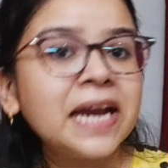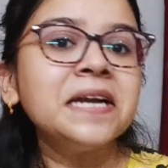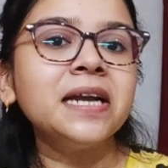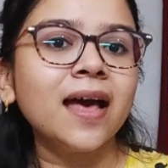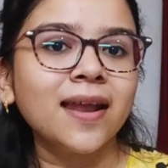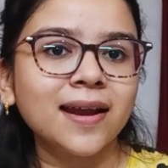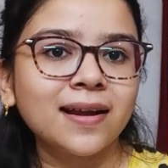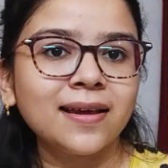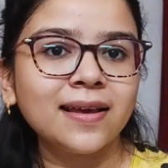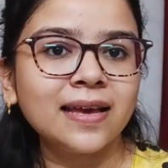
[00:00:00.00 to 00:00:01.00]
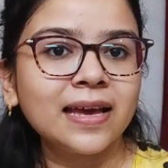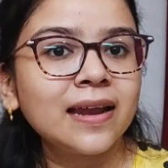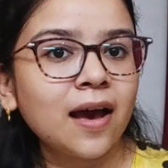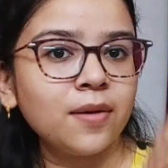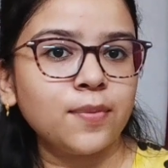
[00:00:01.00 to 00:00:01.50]
indirectly
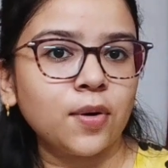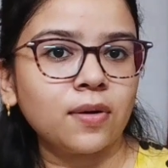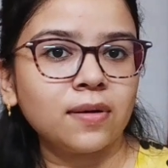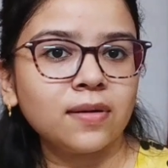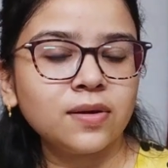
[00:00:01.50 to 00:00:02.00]
in her book.